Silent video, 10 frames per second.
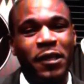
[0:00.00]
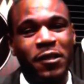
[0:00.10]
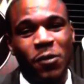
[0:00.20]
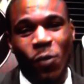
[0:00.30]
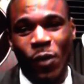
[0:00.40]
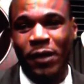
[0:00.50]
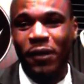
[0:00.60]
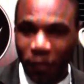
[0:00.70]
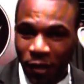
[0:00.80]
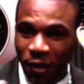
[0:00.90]
He's the
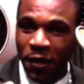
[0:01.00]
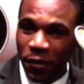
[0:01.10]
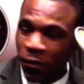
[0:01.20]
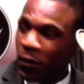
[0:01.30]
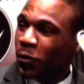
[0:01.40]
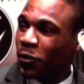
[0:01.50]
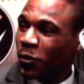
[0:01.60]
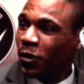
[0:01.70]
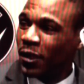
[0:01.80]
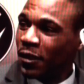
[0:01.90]
one that you know
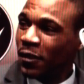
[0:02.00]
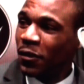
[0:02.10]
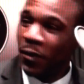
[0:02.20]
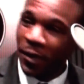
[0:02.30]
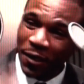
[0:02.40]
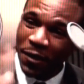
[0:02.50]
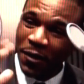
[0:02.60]
you're gonna you're gonna